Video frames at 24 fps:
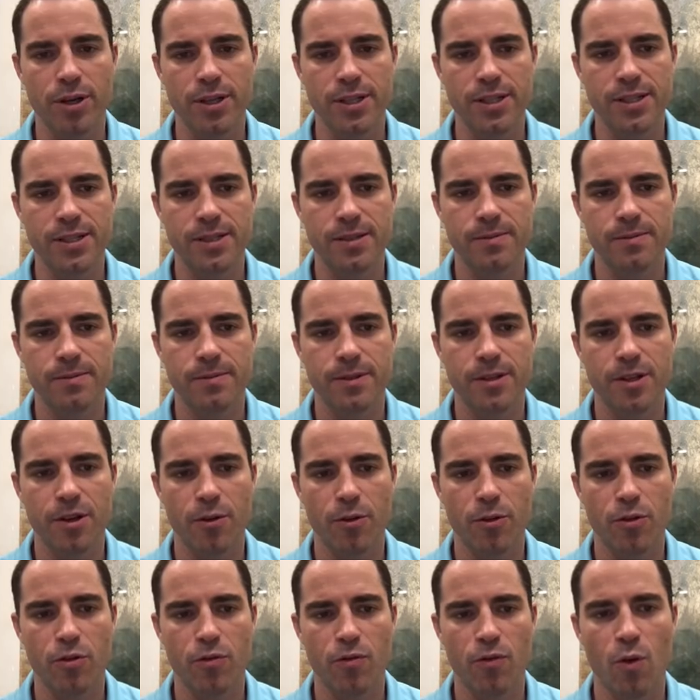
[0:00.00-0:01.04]
inputs,
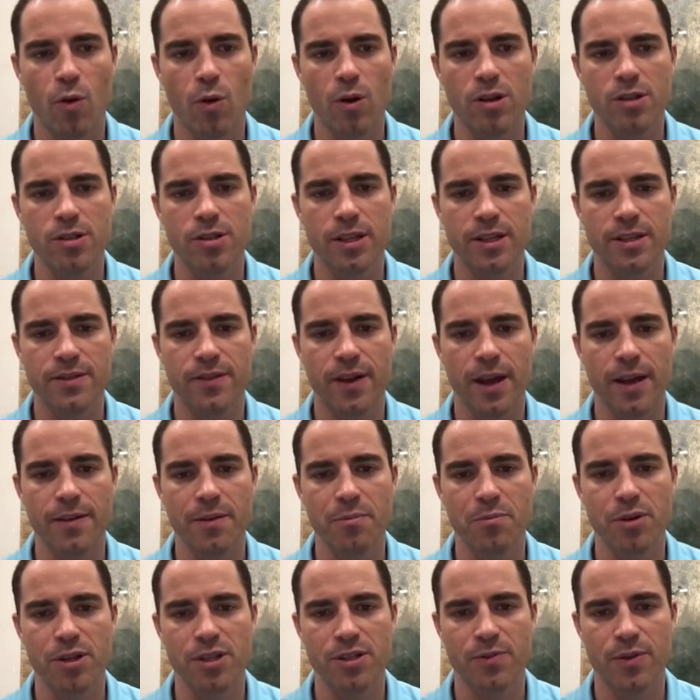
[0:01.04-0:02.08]
0 through 4. So that's 5
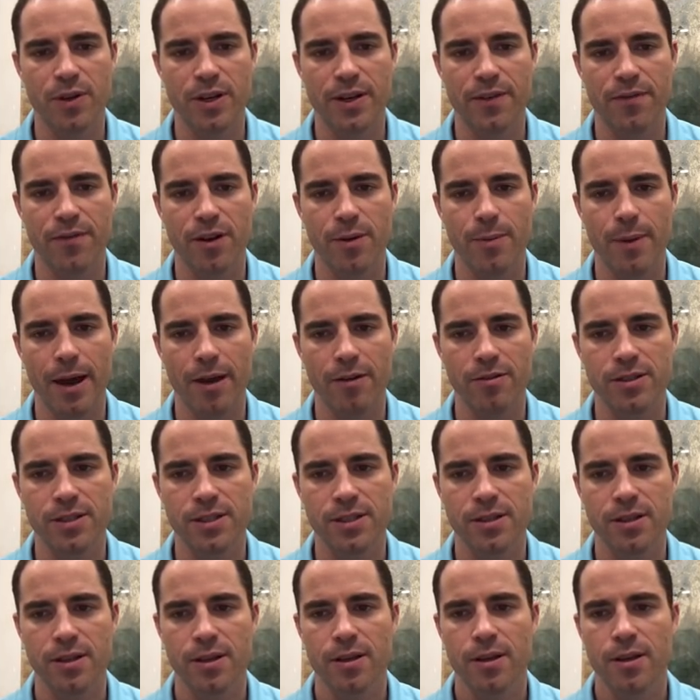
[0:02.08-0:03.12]
inputs for different
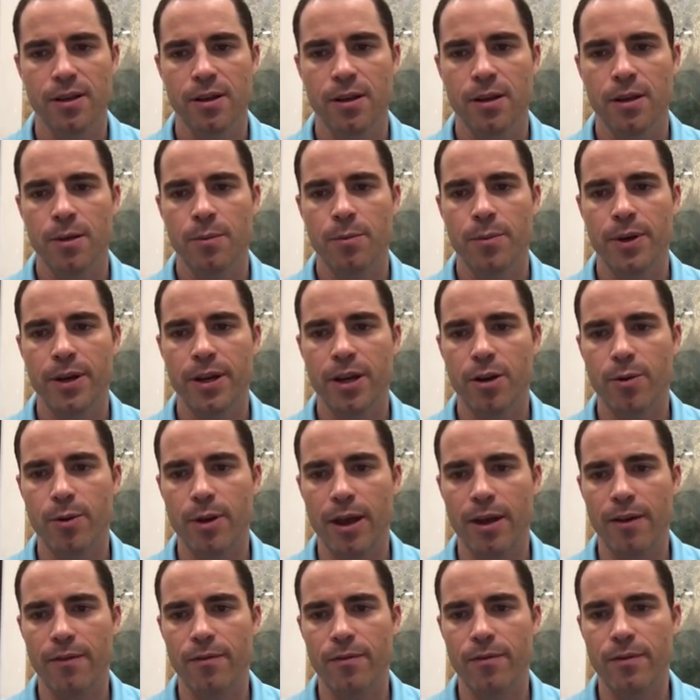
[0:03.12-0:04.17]
amounts. But here we
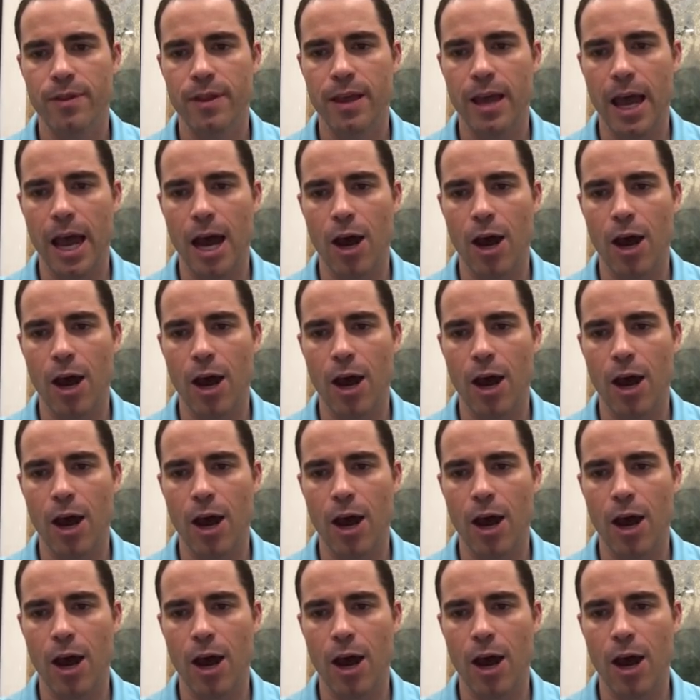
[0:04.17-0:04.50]
have the